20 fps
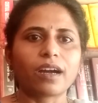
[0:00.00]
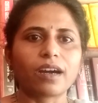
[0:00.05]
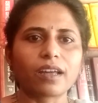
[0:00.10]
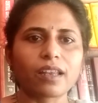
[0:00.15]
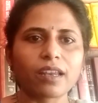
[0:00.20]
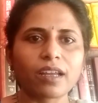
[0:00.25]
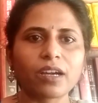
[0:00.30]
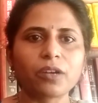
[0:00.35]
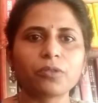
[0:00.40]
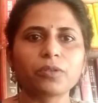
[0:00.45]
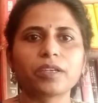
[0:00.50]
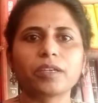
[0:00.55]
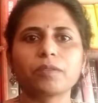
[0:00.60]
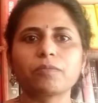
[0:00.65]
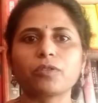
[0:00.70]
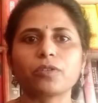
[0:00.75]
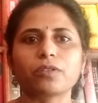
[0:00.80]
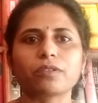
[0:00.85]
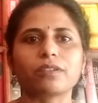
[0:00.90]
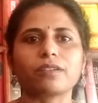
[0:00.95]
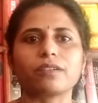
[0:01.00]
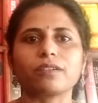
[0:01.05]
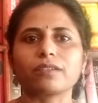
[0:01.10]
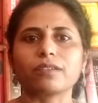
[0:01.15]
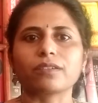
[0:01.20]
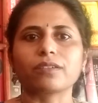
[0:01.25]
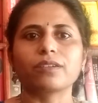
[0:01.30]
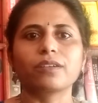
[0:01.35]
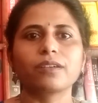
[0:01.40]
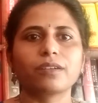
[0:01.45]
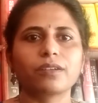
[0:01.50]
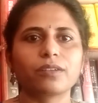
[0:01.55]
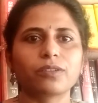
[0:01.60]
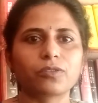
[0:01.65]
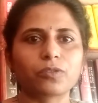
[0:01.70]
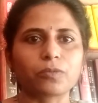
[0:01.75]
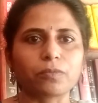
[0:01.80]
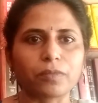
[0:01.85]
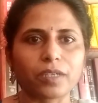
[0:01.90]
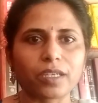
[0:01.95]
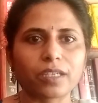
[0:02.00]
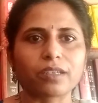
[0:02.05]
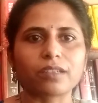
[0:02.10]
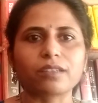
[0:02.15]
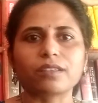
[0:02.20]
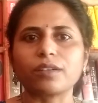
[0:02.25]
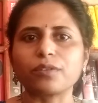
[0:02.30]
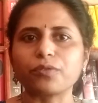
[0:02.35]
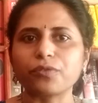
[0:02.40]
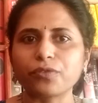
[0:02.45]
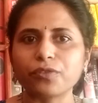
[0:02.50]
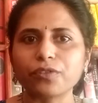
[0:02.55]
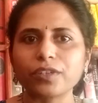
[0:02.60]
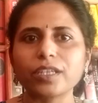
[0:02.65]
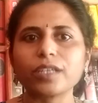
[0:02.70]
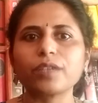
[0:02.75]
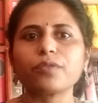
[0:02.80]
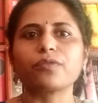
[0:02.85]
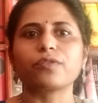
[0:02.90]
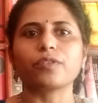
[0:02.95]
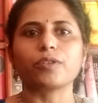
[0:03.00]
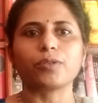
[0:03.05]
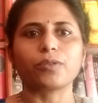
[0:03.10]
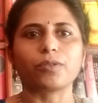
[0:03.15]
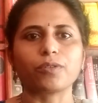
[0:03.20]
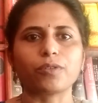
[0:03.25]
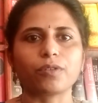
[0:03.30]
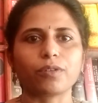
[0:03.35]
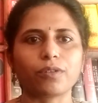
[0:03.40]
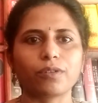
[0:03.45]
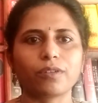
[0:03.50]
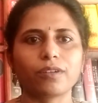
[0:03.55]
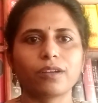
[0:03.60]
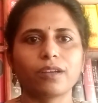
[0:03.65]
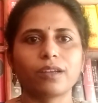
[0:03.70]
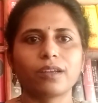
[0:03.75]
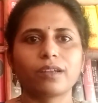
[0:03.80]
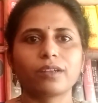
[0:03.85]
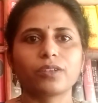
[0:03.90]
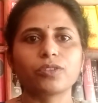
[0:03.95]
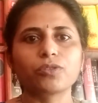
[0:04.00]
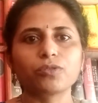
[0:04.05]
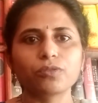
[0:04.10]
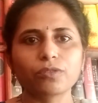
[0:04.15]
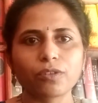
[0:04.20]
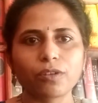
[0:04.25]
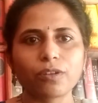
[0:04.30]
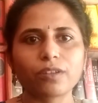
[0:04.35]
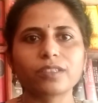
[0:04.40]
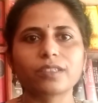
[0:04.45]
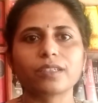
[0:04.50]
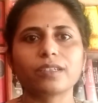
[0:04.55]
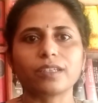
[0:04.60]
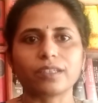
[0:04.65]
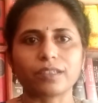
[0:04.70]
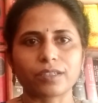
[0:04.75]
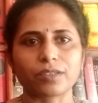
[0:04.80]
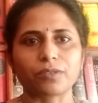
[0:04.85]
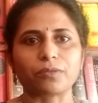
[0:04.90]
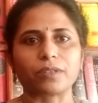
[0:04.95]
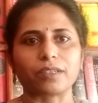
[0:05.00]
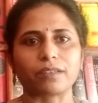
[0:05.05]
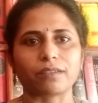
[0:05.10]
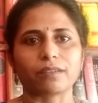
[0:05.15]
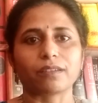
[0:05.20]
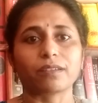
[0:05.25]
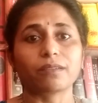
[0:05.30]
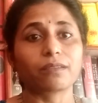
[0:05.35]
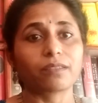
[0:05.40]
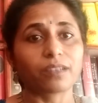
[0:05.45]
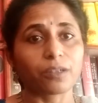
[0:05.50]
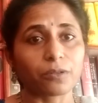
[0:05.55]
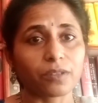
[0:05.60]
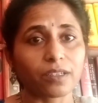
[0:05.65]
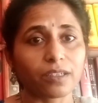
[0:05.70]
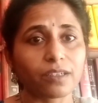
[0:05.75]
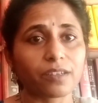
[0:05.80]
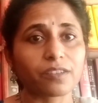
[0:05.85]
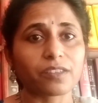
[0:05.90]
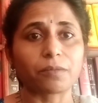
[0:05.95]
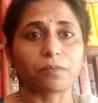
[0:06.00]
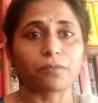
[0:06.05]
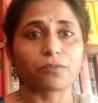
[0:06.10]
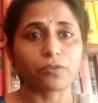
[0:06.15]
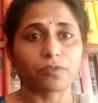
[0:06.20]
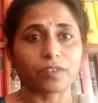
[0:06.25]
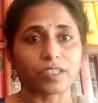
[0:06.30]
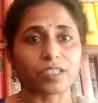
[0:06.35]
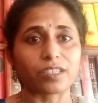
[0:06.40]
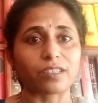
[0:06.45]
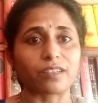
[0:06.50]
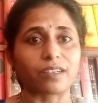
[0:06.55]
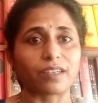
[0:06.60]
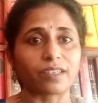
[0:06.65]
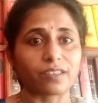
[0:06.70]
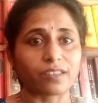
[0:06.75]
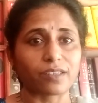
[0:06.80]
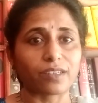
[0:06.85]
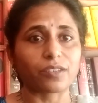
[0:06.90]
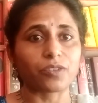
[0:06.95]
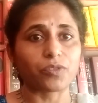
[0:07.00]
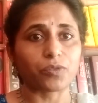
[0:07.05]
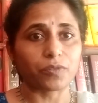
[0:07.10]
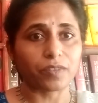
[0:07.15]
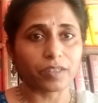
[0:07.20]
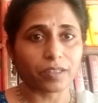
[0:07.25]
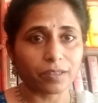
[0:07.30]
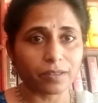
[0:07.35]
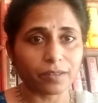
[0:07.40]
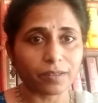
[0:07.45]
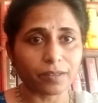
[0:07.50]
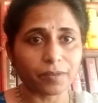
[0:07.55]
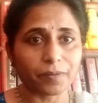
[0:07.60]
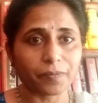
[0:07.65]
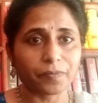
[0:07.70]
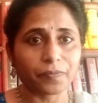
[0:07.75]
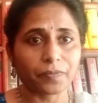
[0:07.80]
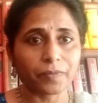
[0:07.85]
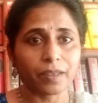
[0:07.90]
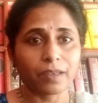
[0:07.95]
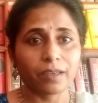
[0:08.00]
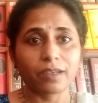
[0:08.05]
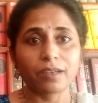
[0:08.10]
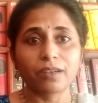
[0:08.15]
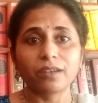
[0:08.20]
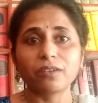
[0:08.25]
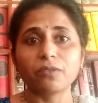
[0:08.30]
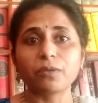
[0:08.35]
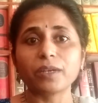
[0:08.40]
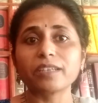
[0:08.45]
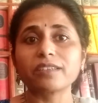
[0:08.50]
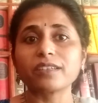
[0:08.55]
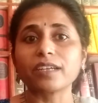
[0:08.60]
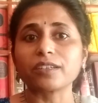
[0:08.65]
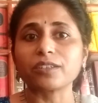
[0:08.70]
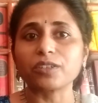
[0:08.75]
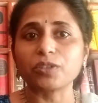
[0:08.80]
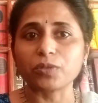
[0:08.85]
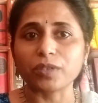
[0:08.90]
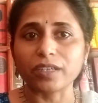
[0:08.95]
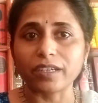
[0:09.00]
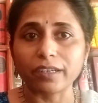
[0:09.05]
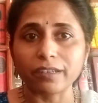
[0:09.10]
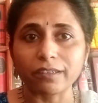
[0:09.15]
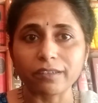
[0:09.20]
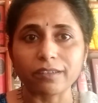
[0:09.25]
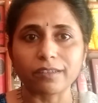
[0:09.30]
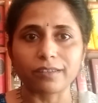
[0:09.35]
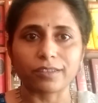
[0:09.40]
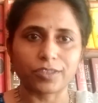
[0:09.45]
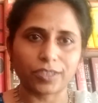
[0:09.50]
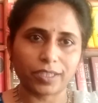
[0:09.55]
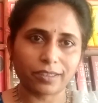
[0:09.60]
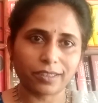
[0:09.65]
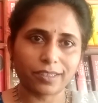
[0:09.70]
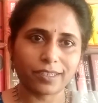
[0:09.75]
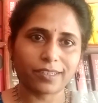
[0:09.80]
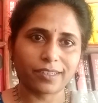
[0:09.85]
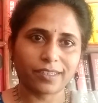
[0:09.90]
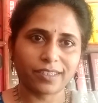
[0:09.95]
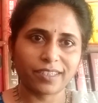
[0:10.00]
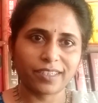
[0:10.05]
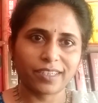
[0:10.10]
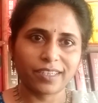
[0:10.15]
Allow him or her to make it a free flow. Do not intervene. Now, there are some professional hazards over here. We tend to interject.